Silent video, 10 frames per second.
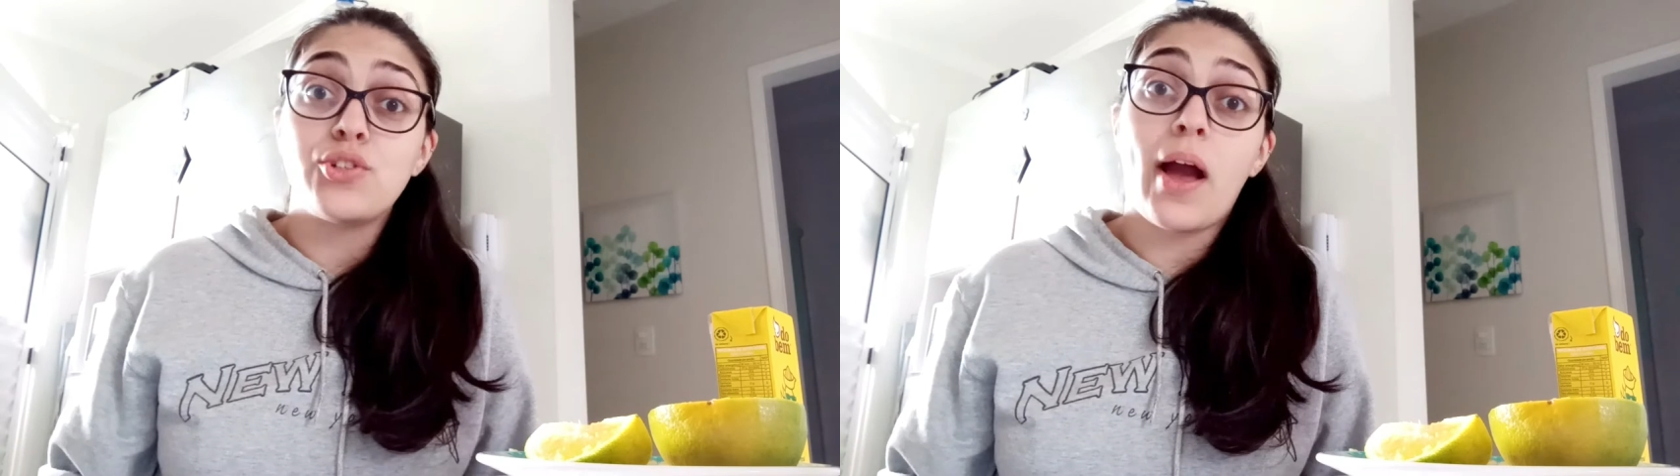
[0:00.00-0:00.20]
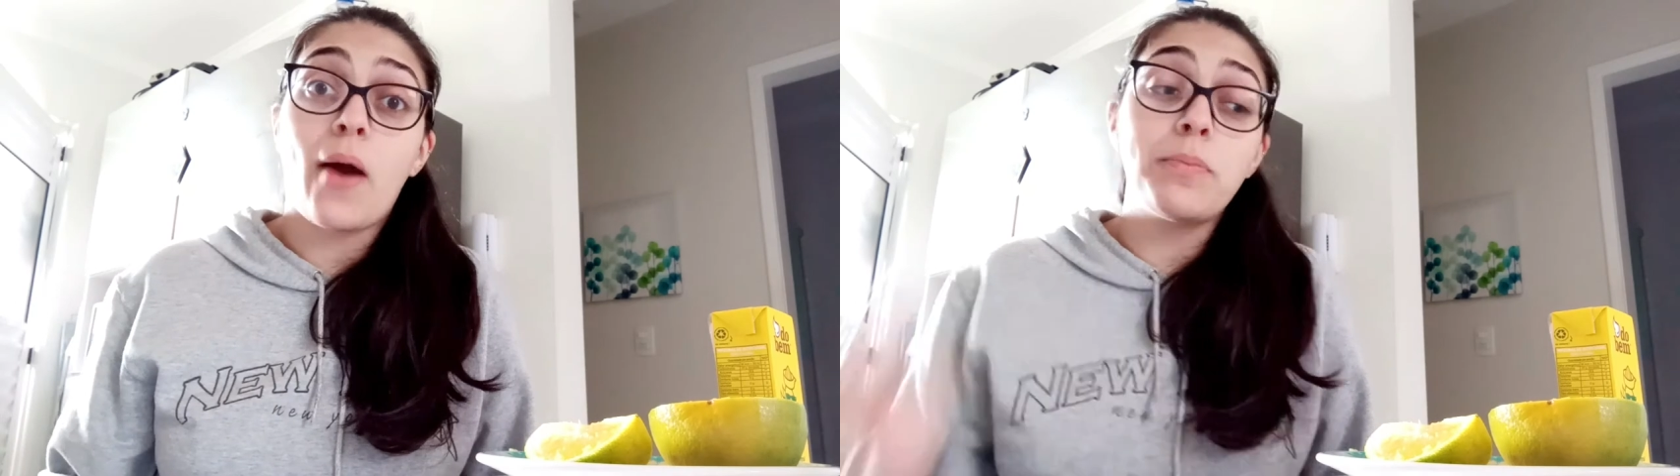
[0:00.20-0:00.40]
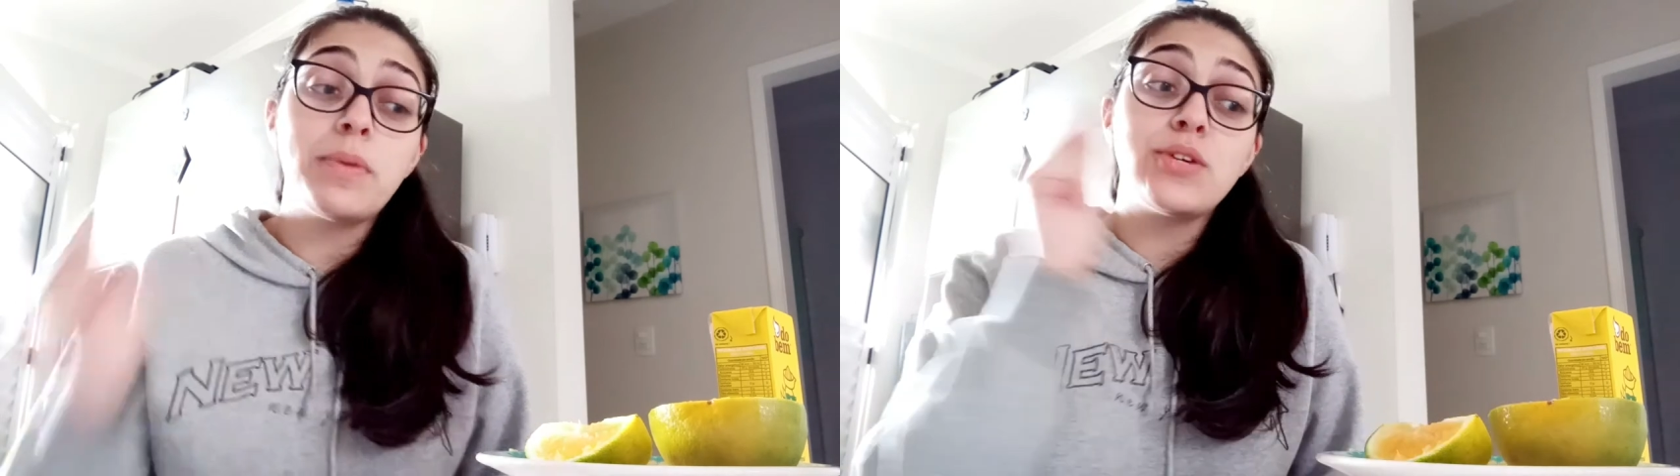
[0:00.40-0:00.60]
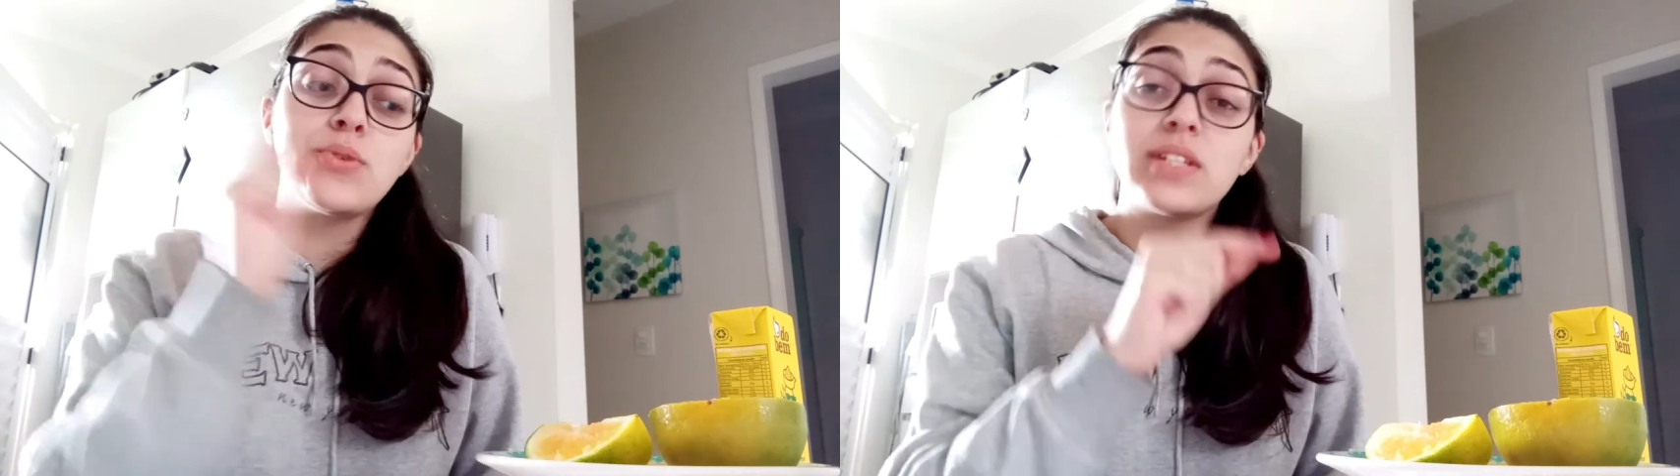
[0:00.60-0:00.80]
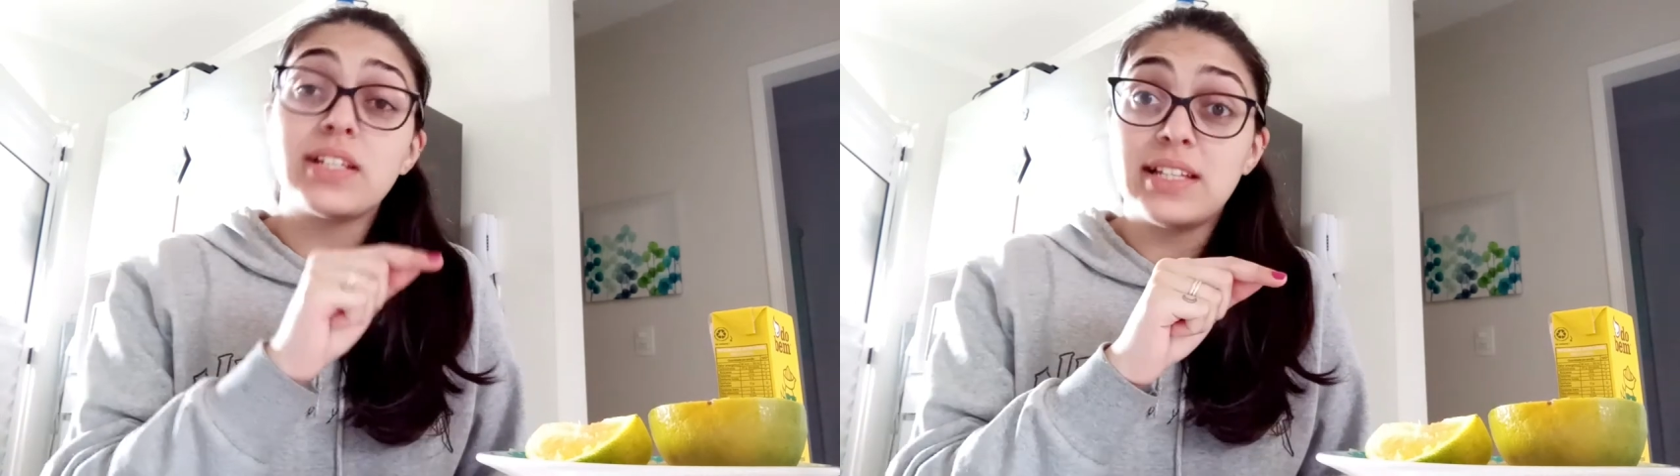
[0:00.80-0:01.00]
to help me
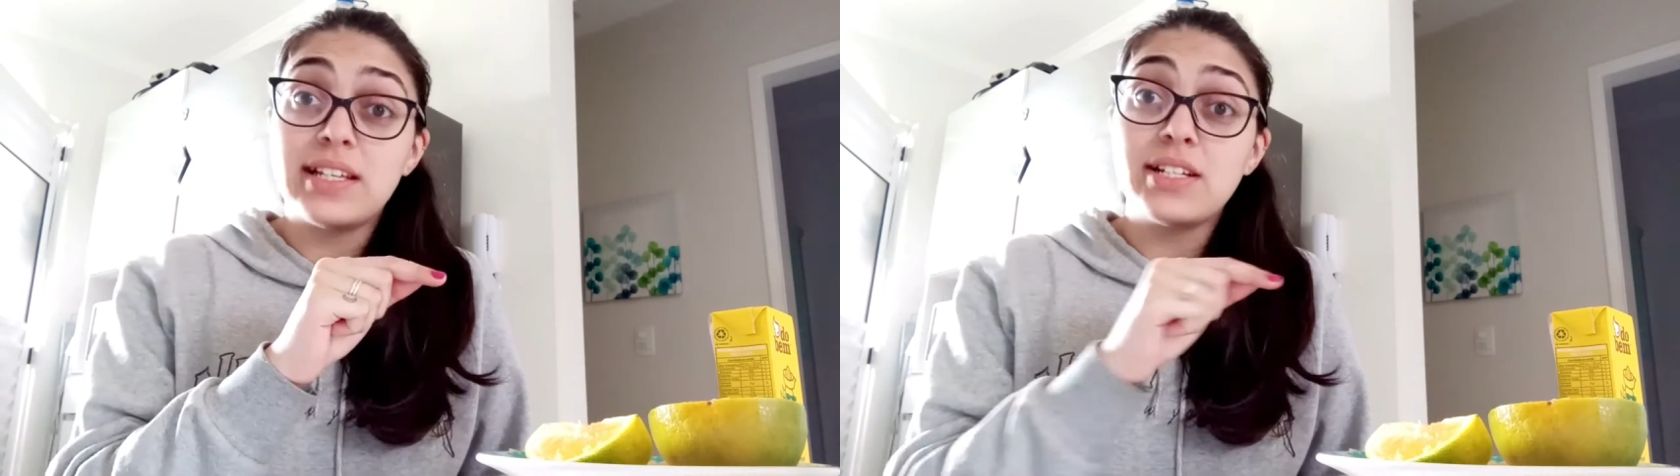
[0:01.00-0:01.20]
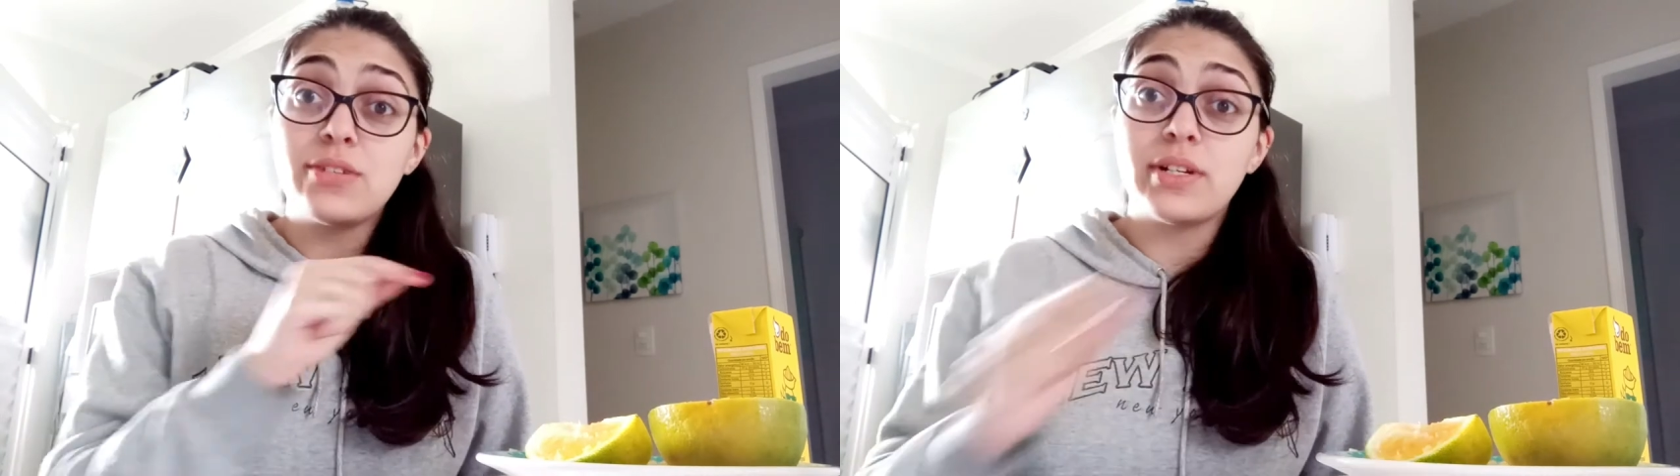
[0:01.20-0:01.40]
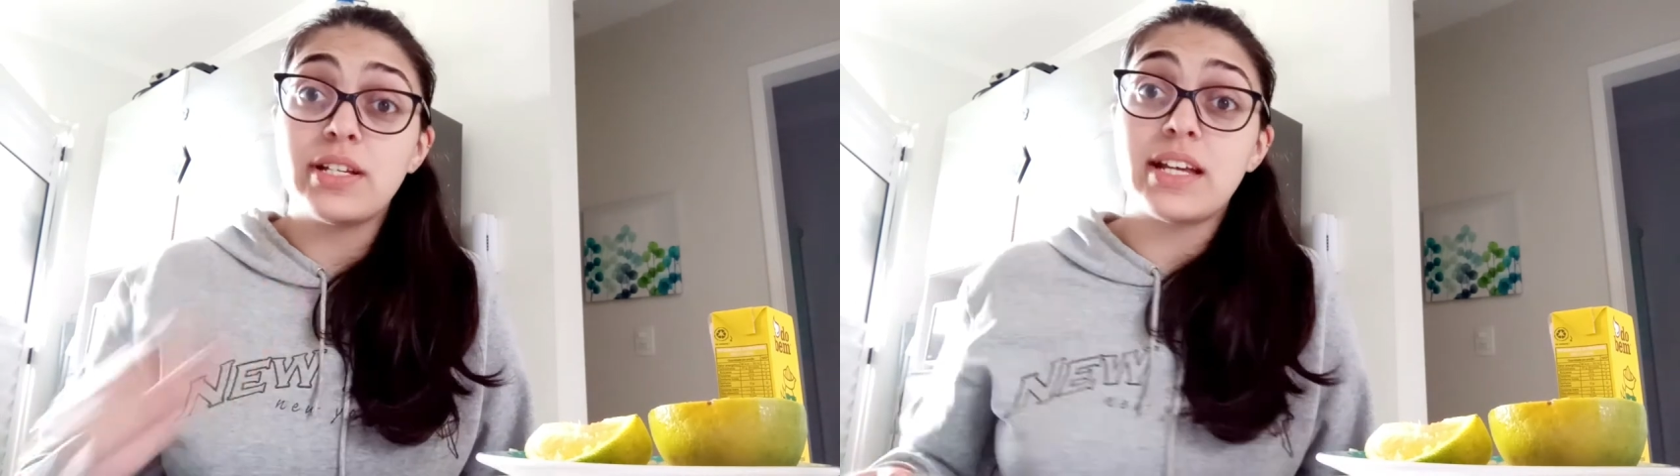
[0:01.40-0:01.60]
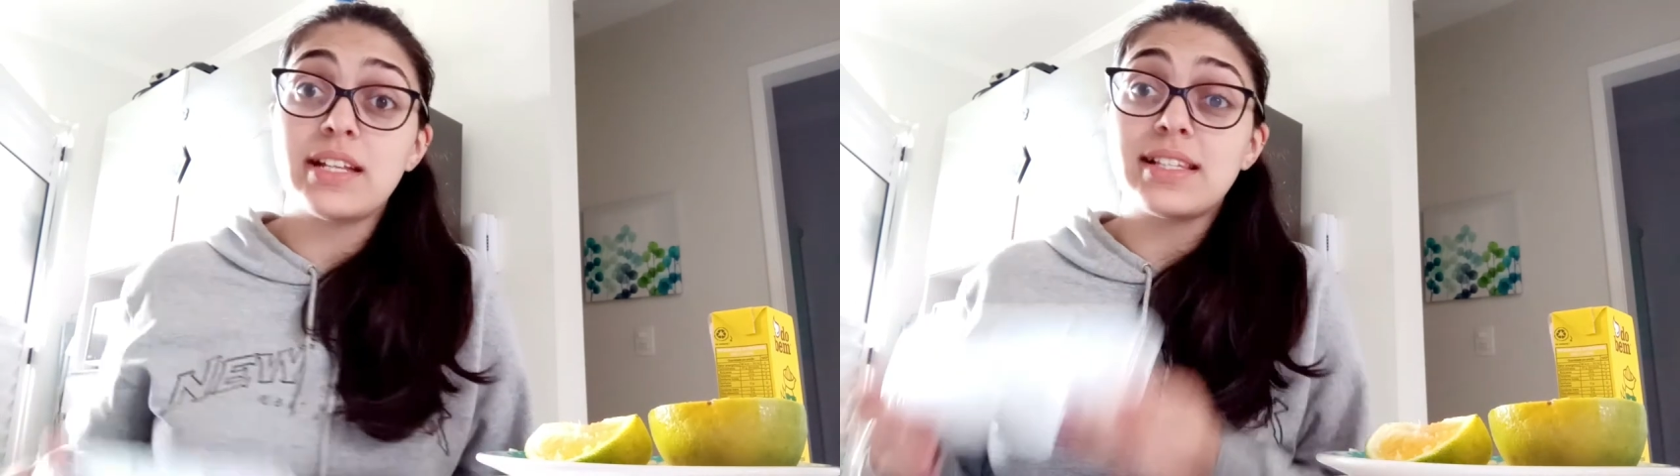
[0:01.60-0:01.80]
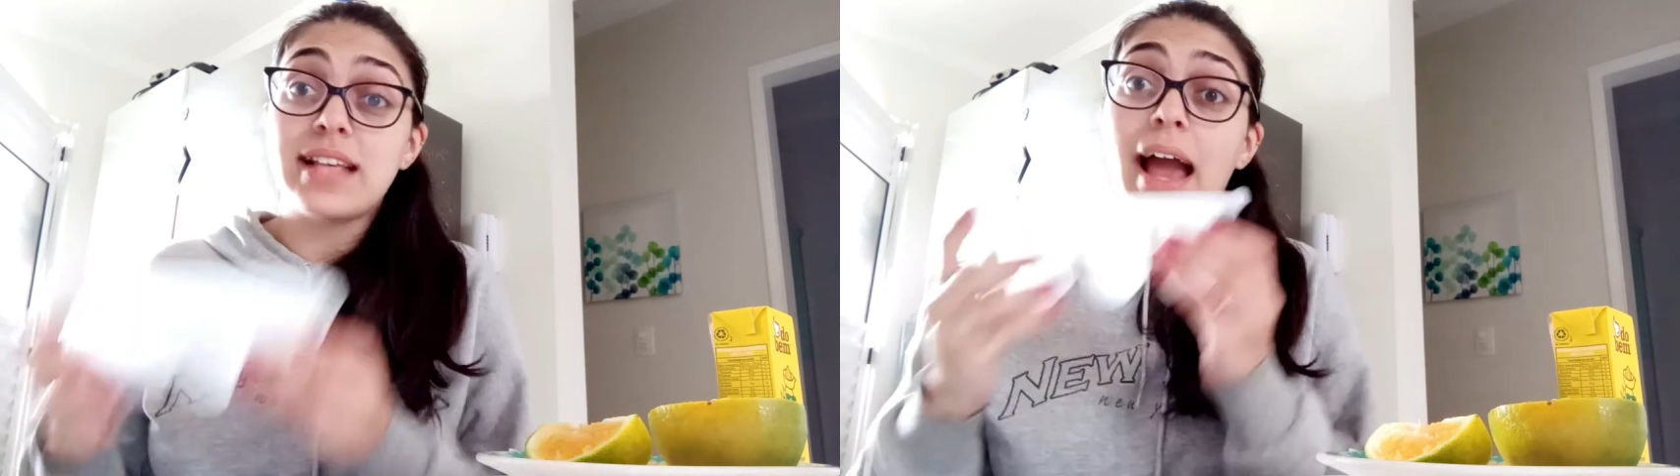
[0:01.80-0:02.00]
using these ingredients,